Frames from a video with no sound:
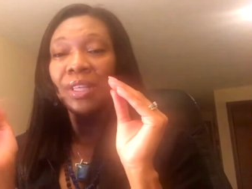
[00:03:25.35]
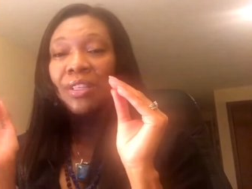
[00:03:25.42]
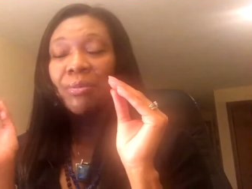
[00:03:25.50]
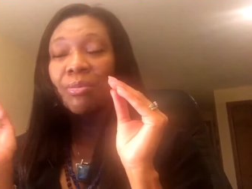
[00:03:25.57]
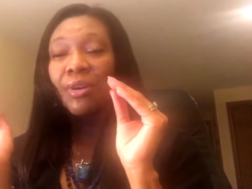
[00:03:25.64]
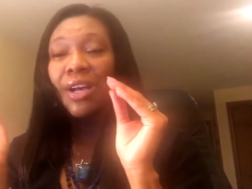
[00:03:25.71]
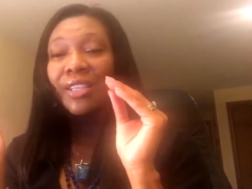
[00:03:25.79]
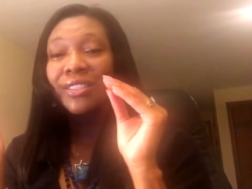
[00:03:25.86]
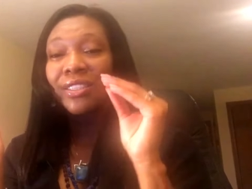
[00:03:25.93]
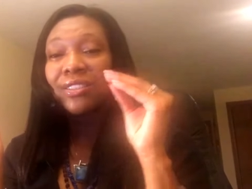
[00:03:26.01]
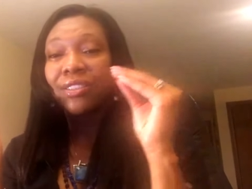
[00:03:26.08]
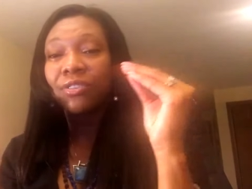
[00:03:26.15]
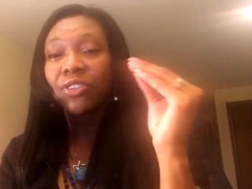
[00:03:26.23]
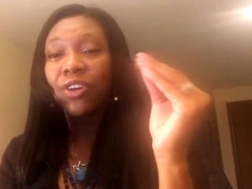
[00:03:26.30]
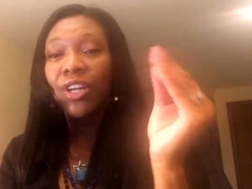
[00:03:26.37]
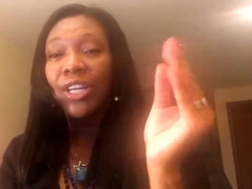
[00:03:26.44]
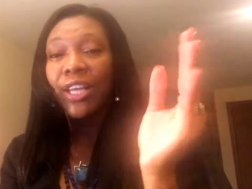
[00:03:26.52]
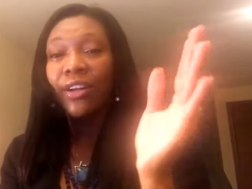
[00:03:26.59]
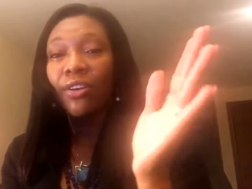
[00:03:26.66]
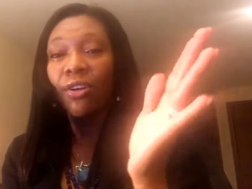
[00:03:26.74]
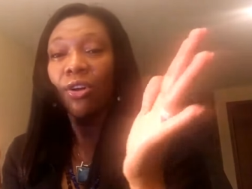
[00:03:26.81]
the process of trying
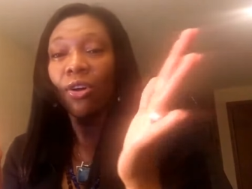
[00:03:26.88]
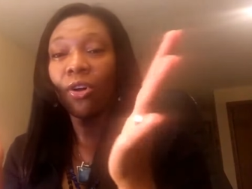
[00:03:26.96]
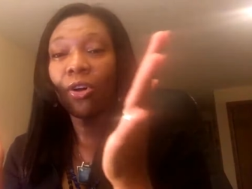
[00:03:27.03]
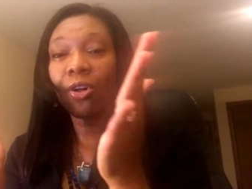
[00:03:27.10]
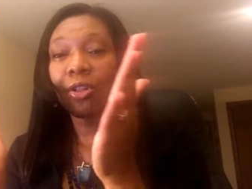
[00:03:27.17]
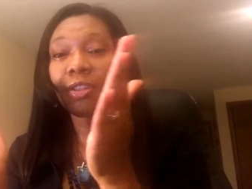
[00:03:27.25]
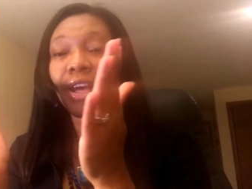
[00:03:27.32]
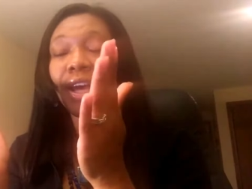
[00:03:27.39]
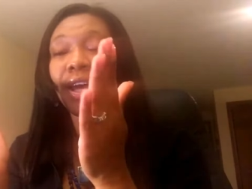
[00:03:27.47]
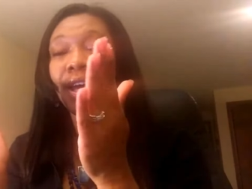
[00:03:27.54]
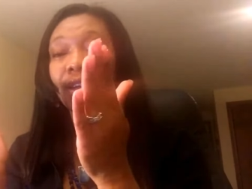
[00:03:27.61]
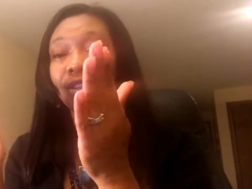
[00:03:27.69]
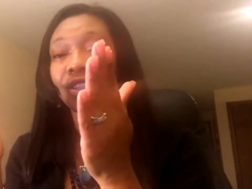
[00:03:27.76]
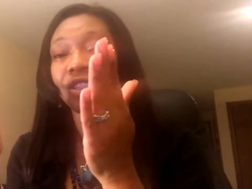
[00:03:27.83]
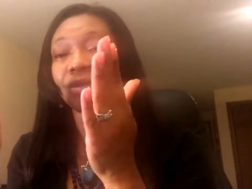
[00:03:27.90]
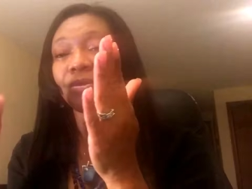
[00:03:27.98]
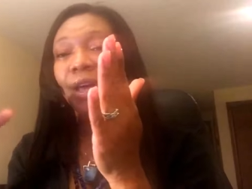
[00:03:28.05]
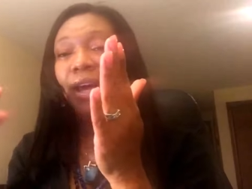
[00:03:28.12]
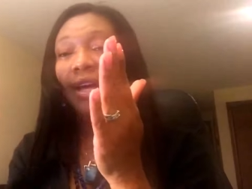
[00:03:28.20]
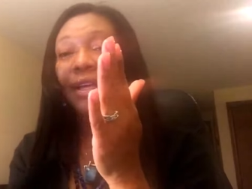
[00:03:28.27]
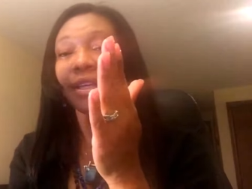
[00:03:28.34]
to get all that energy
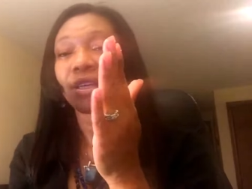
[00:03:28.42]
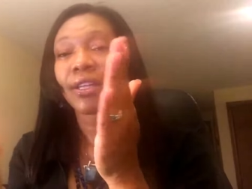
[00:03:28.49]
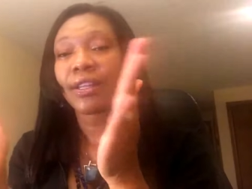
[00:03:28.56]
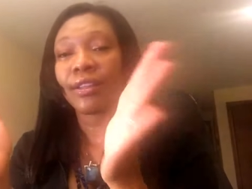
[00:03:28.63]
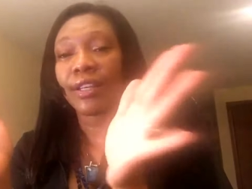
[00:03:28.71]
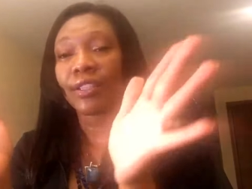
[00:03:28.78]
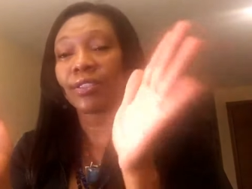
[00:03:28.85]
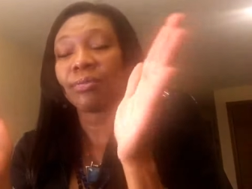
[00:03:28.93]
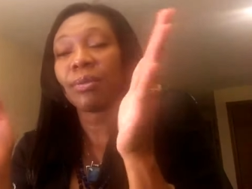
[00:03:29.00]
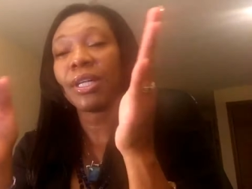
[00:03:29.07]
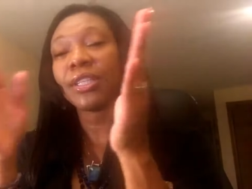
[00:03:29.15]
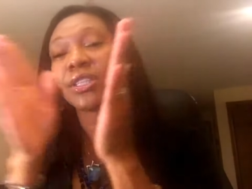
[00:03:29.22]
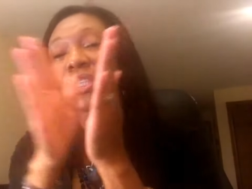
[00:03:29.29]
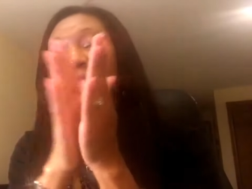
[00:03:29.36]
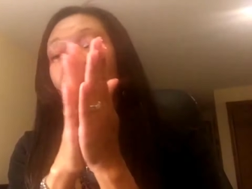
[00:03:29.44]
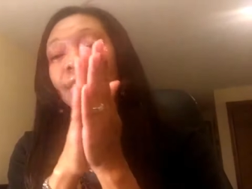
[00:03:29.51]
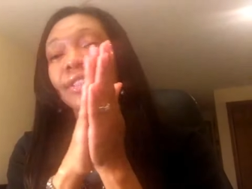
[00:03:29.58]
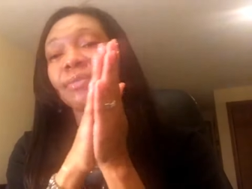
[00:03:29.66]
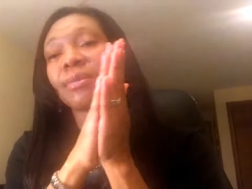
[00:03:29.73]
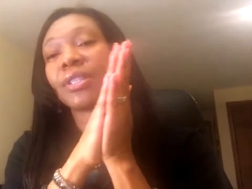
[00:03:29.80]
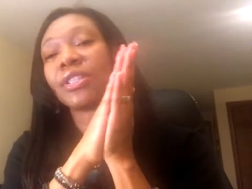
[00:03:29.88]
back this much and
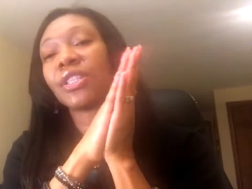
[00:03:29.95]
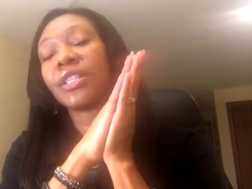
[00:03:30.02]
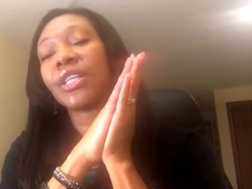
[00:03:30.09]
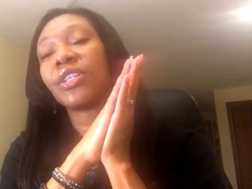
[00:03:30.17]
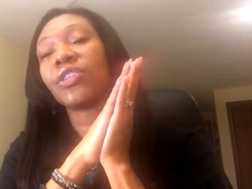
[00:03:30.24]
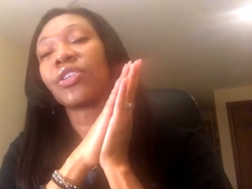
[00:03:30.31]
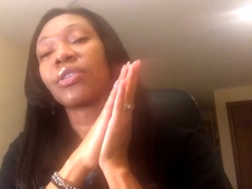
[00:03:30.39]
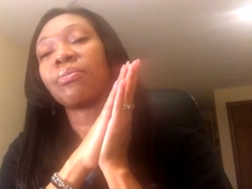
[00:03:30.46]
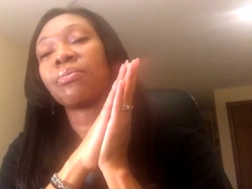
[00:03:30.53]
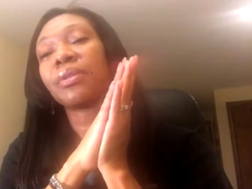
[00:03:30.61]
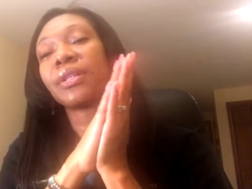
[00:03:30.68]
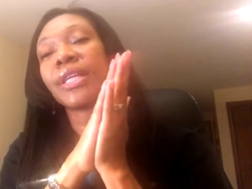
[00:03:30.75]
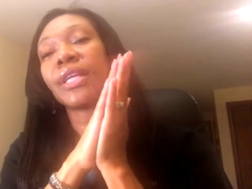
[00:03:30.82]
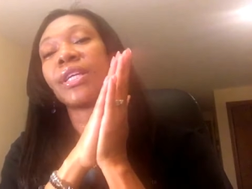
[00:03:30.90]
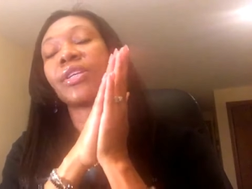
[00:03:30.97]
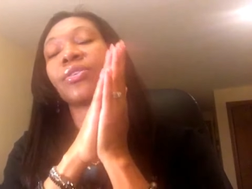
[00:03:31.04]
this much, and then you're complete.